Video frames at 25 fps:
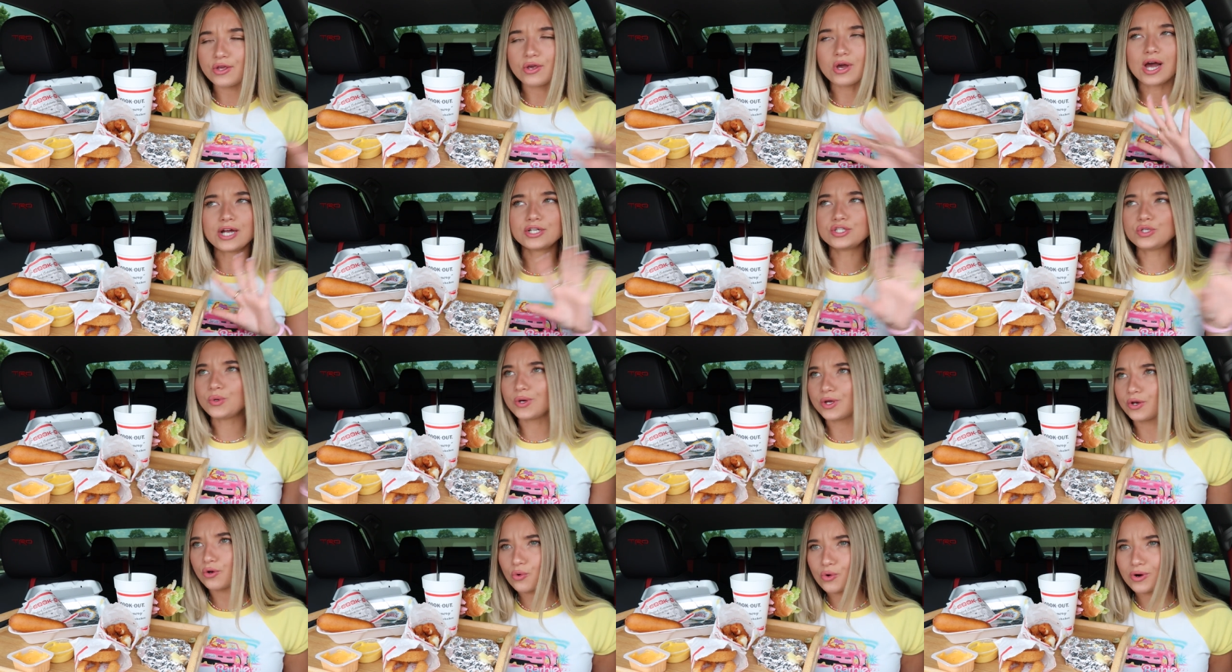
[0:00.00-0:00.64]
You got
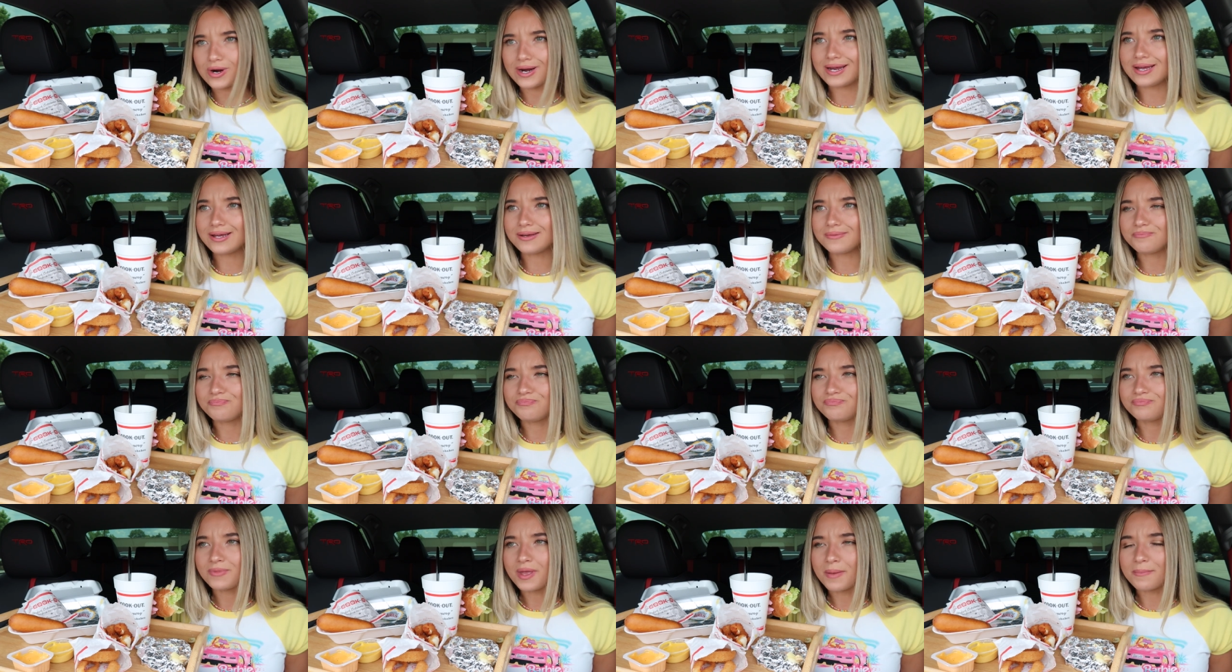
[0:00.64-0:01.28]
to ignore it
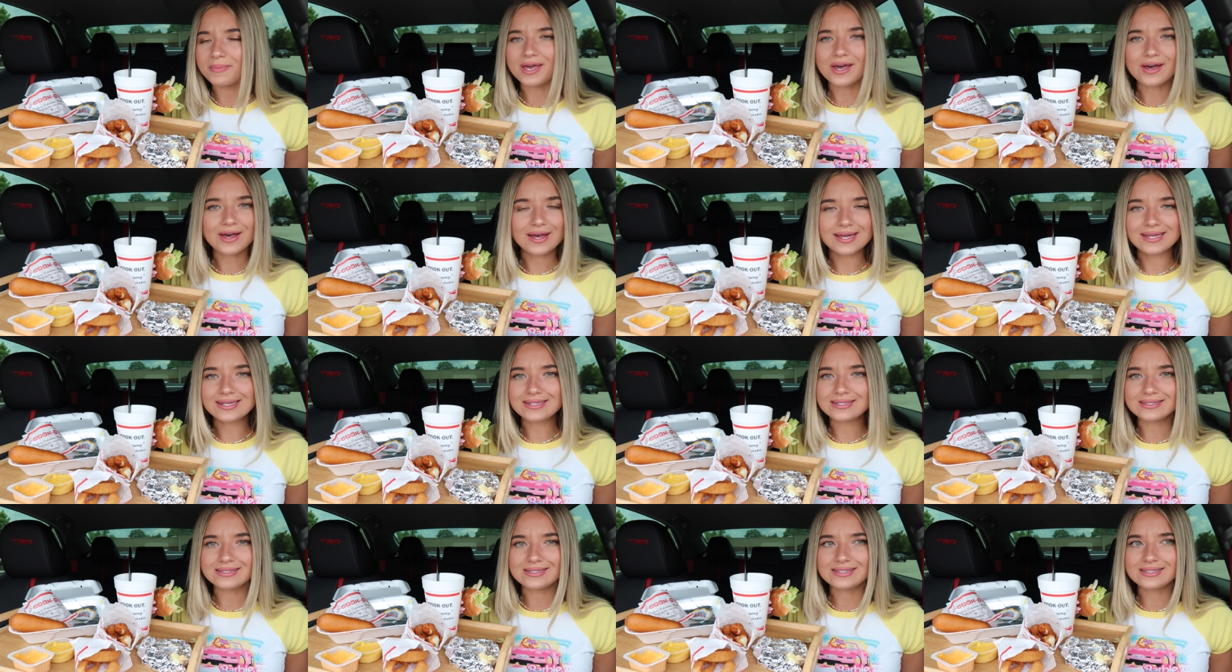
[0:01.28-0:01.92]

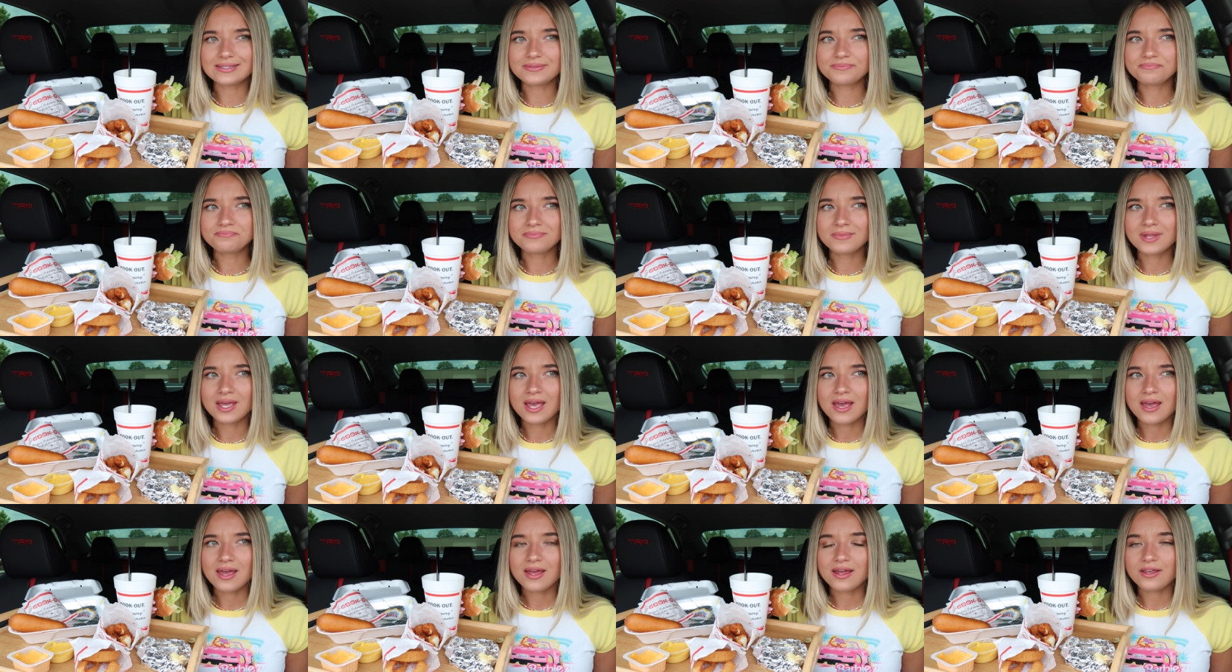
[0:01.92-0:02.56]
because
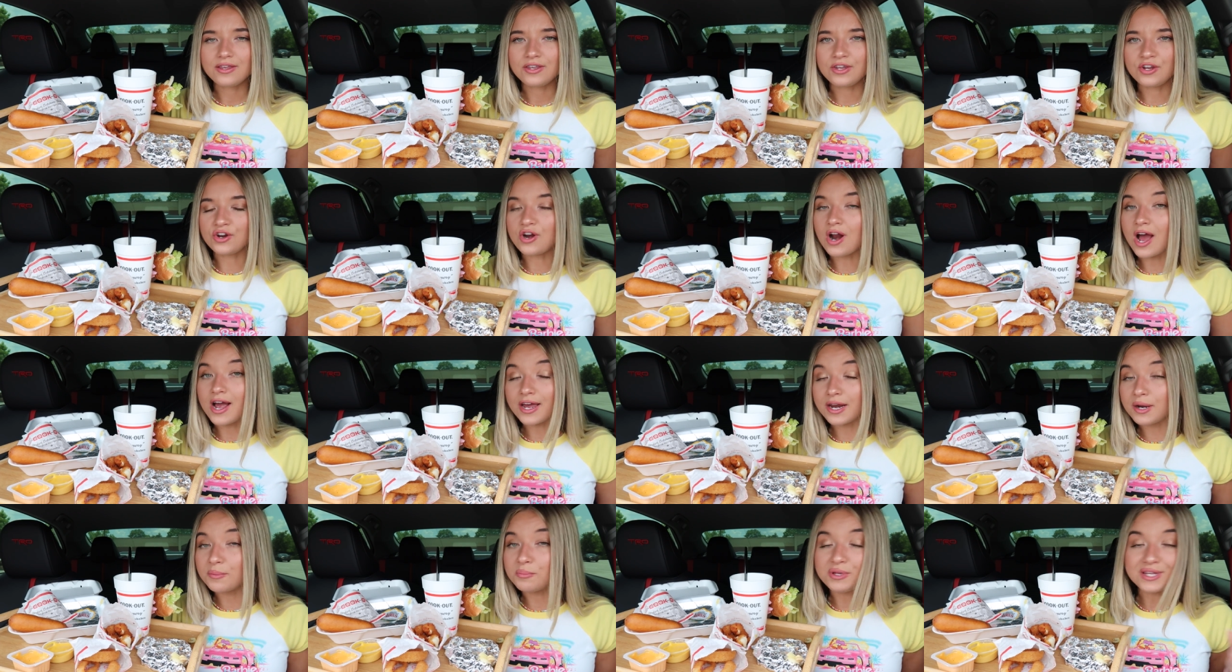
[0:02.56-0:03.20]
you're
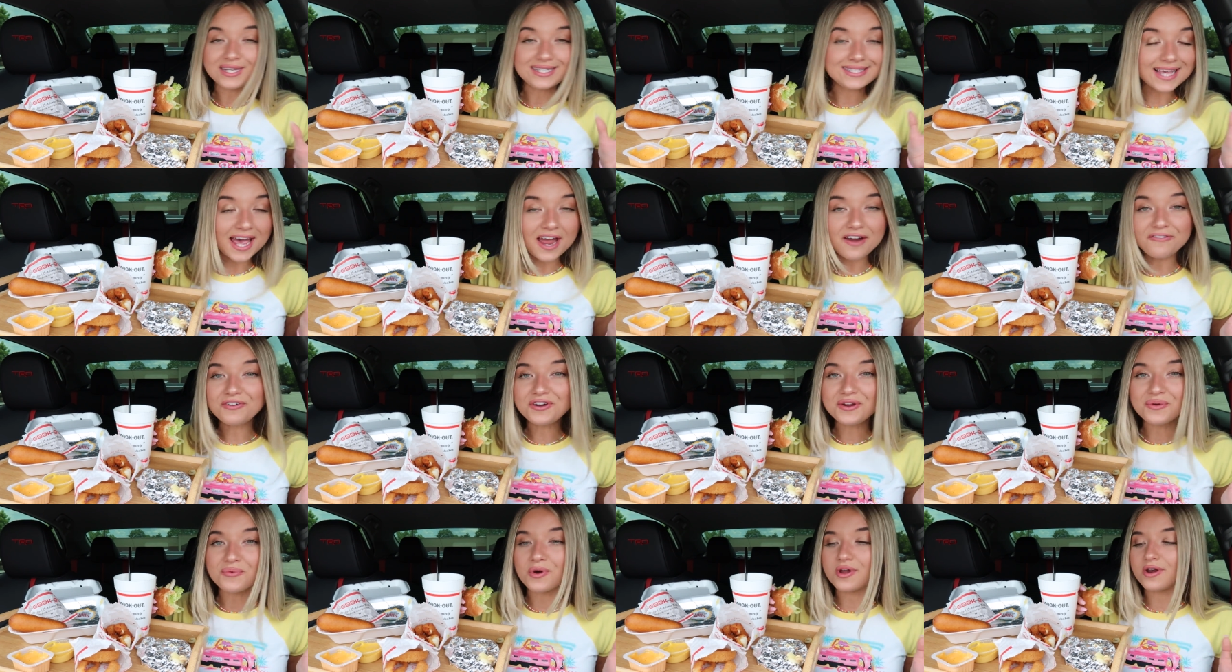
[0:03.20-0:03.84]
not gonna please
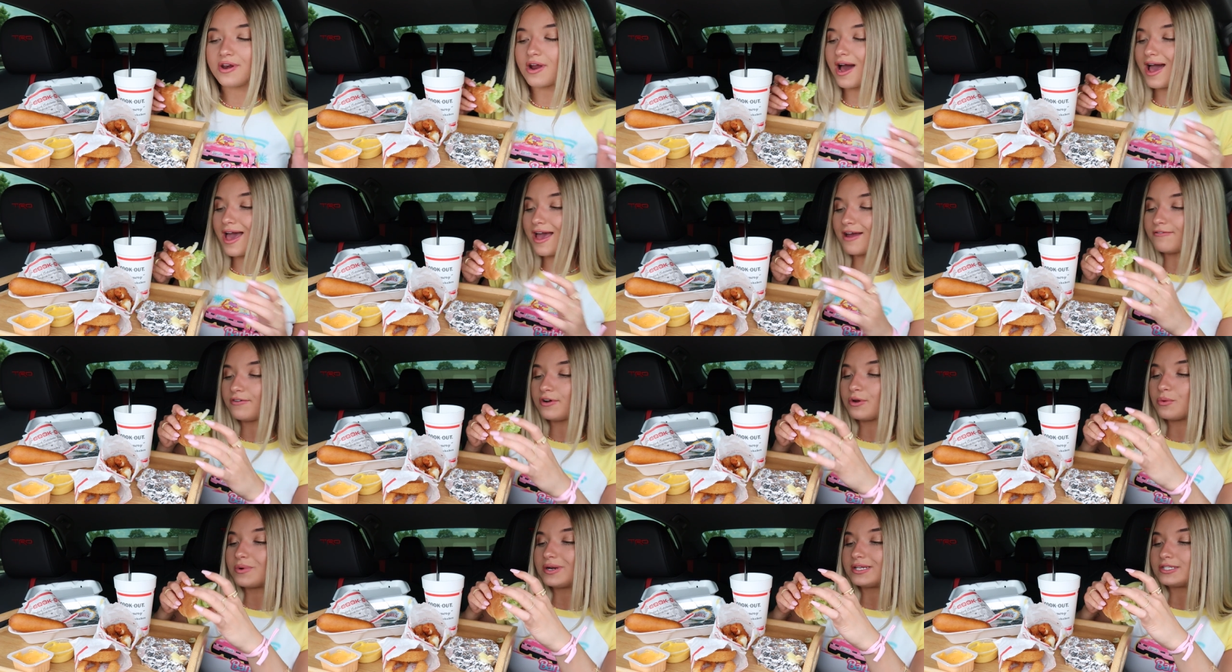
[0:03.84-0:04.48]
everyone. Not
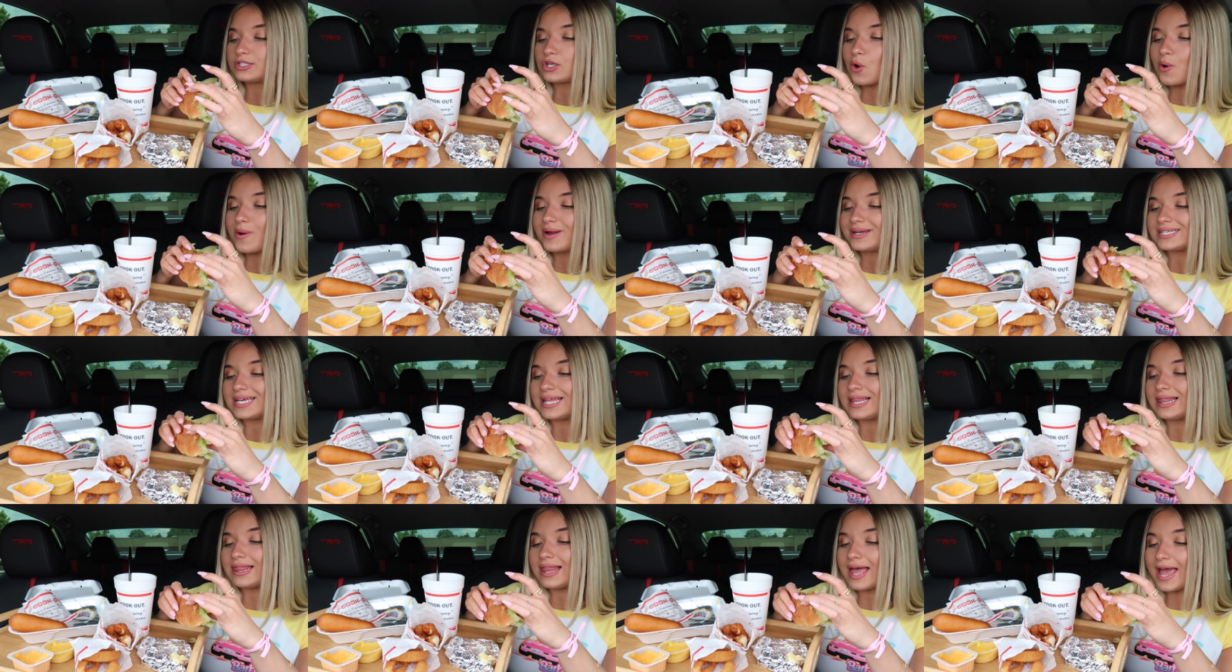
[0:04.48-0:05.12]
everyone is going
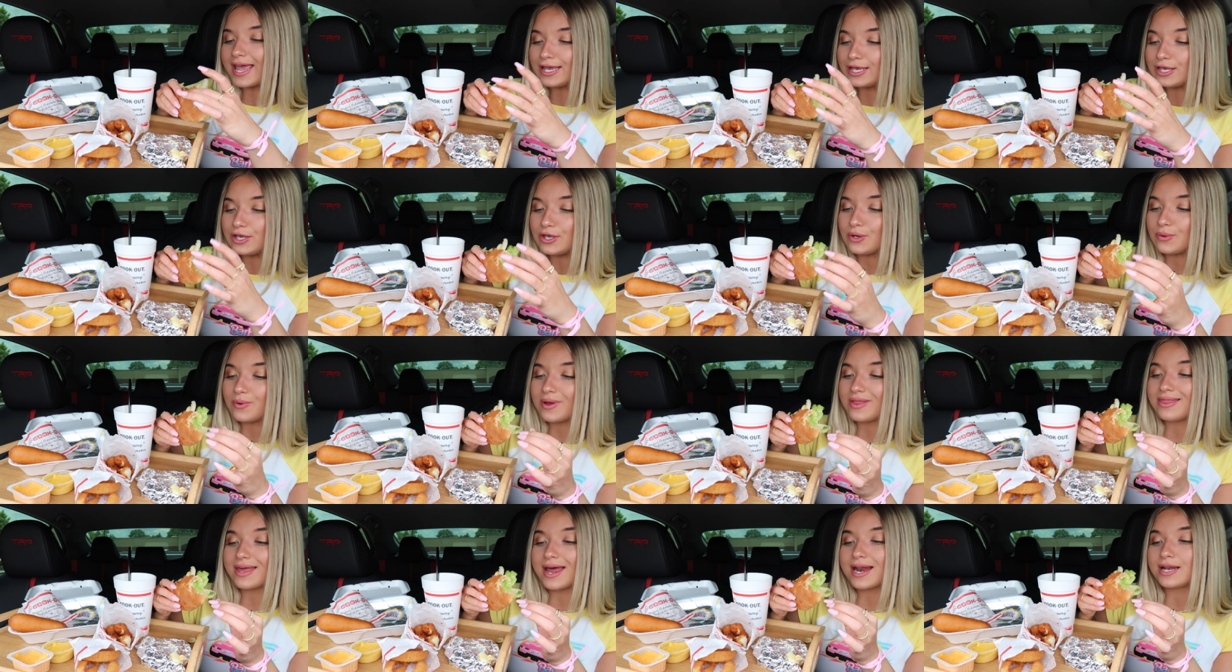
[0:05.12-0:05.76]
to like
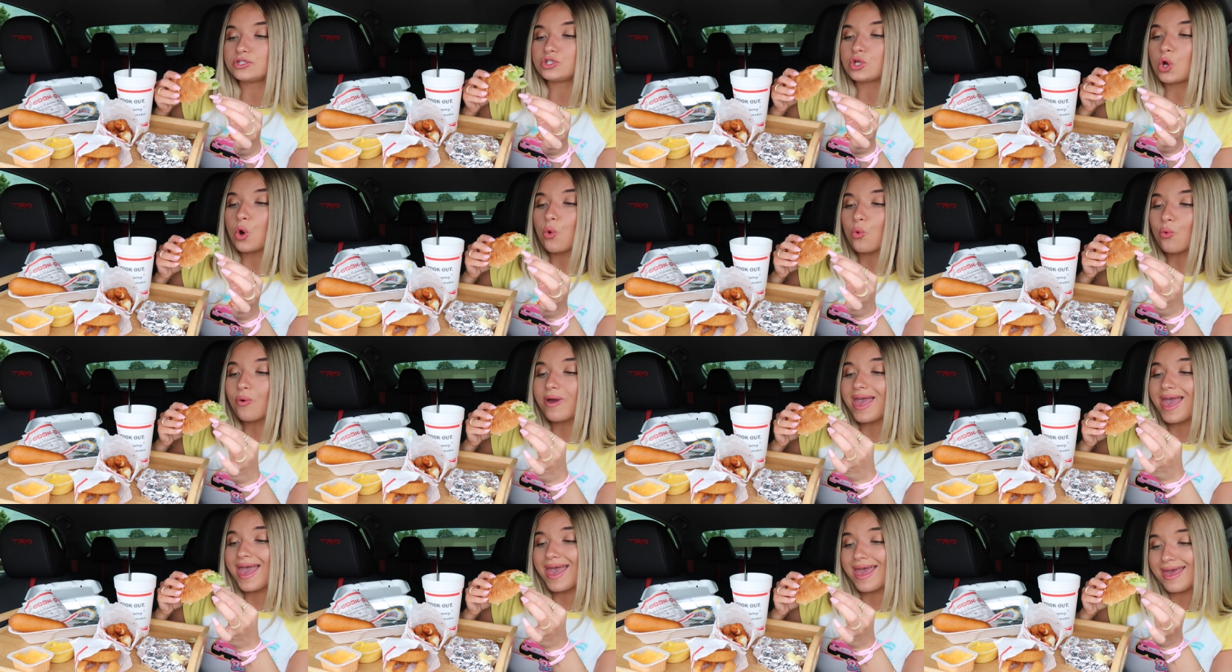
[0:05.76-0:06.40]
you, and that is
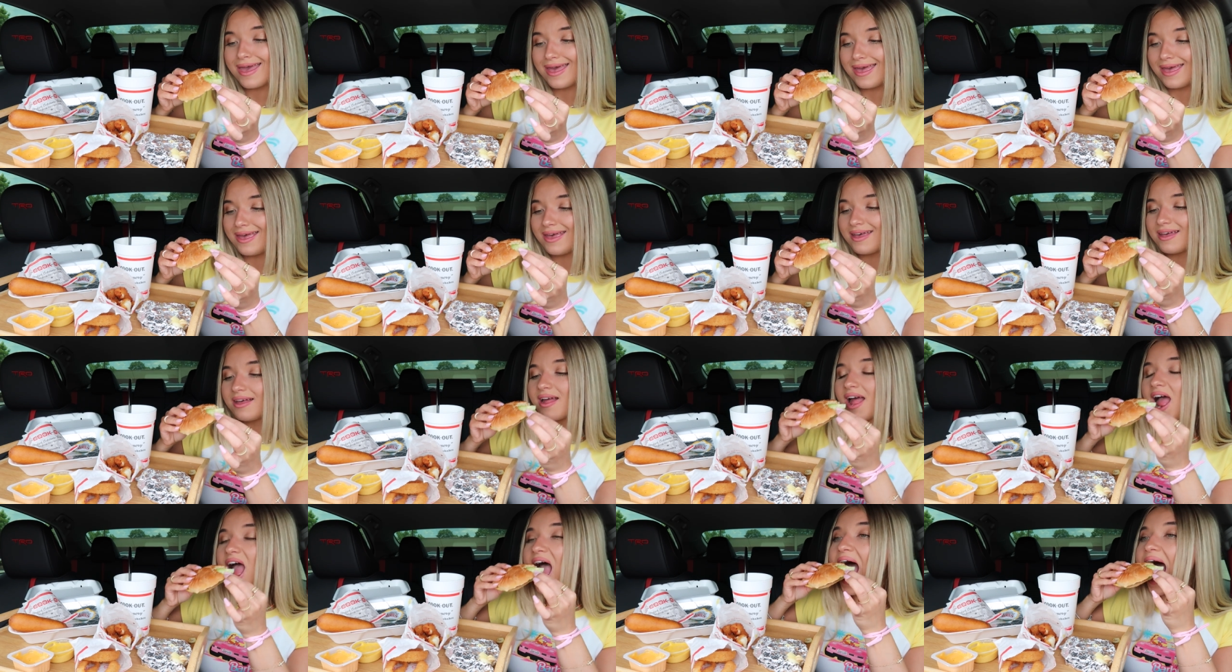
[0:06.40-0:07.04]

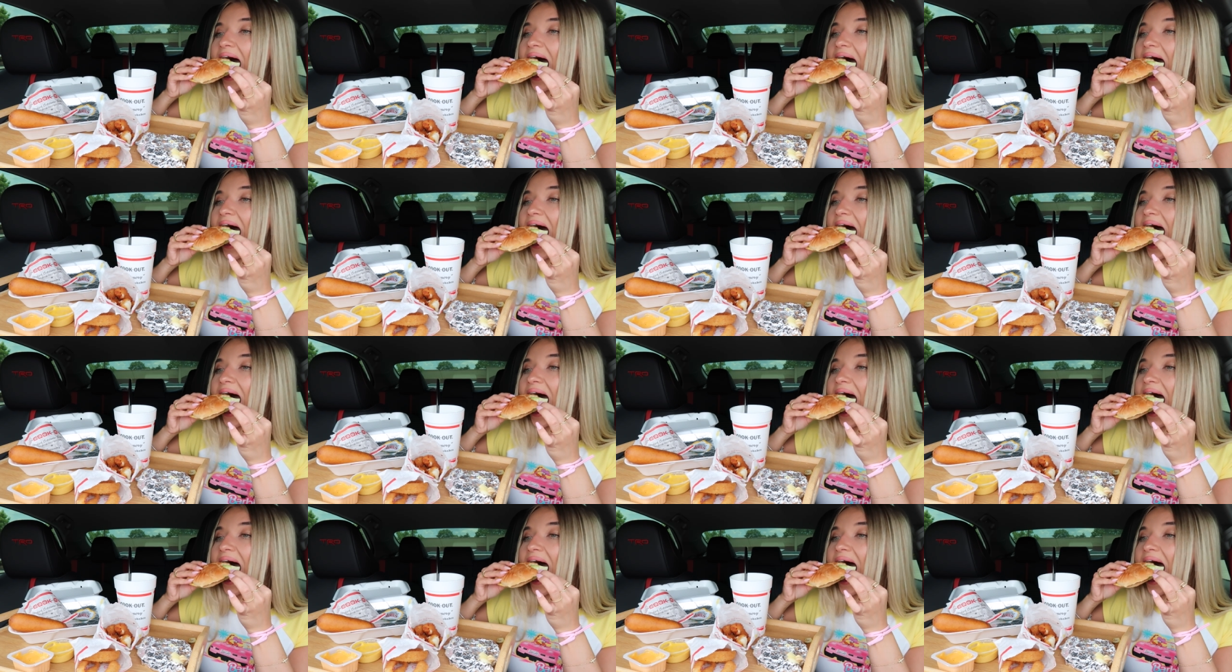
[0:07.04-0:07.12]
okay.